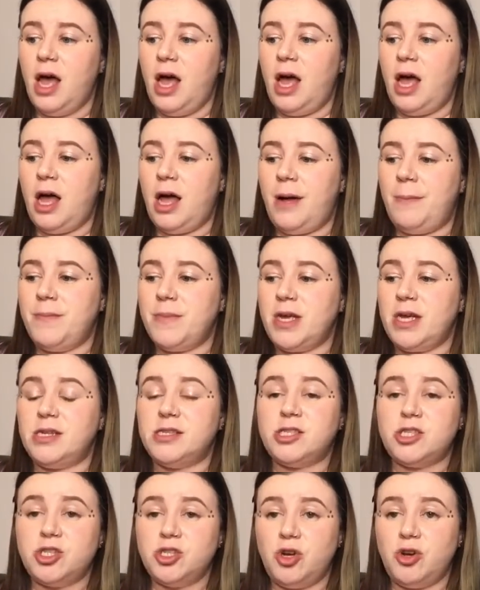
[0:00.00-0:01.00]
Um,
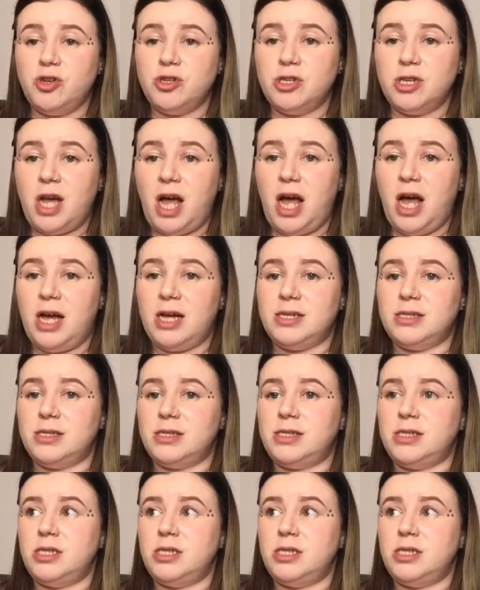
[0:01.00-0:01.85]
his son and